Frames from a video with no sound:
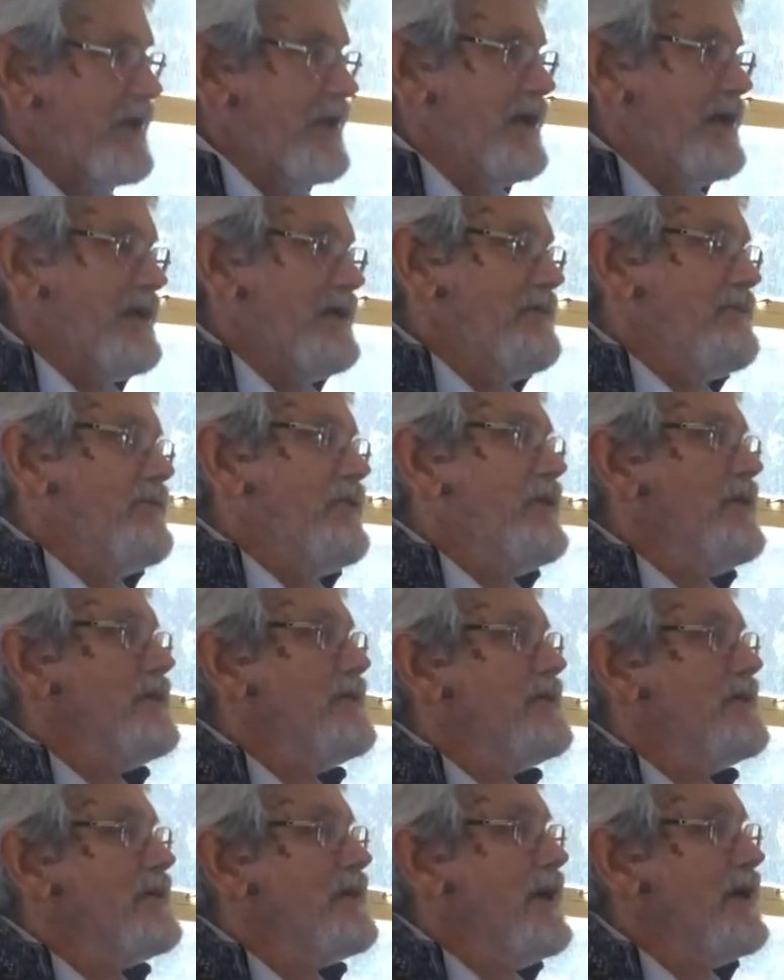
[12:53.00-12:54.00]
gave
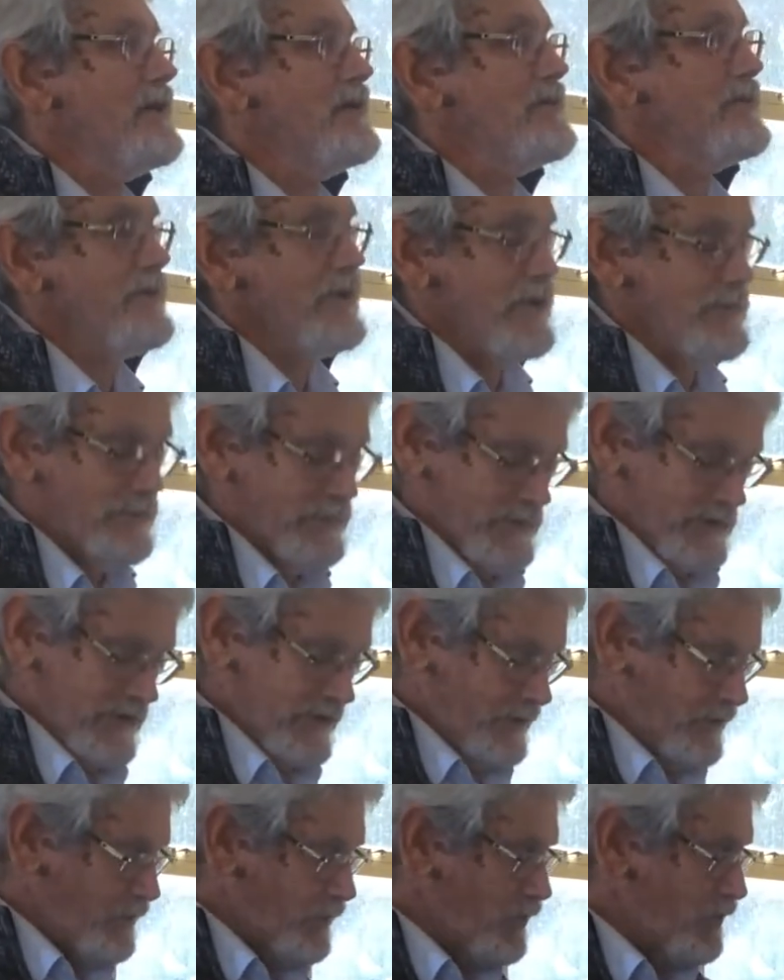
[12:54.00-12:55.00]

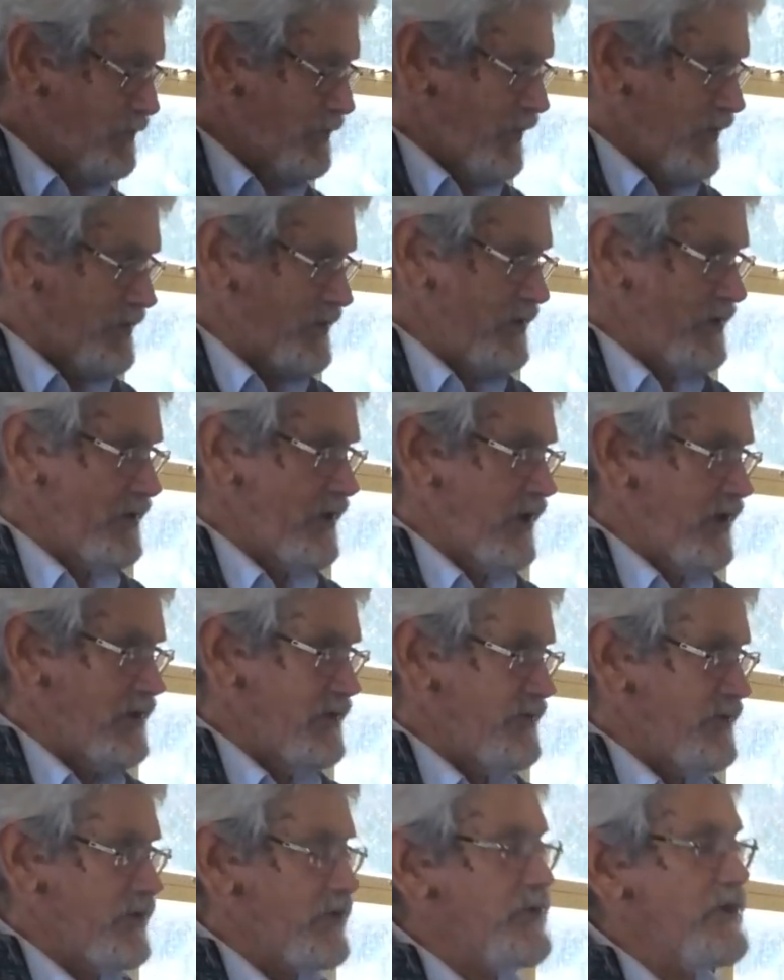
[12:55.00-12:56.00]
a small bottle
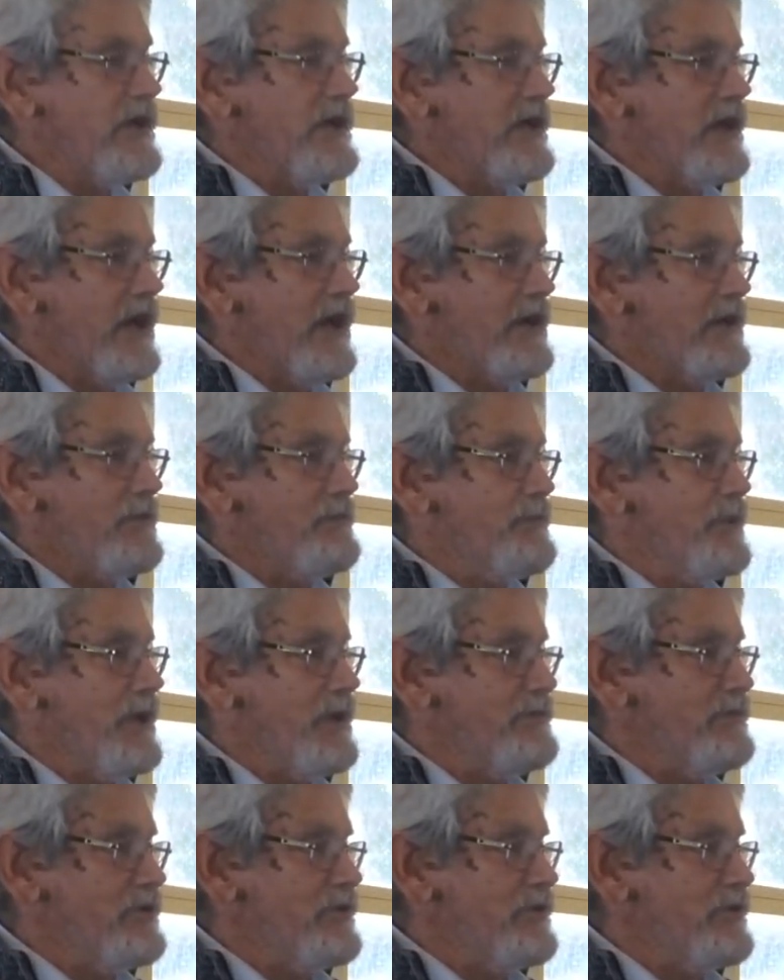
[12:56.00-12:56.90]
of the Queen Garnet plum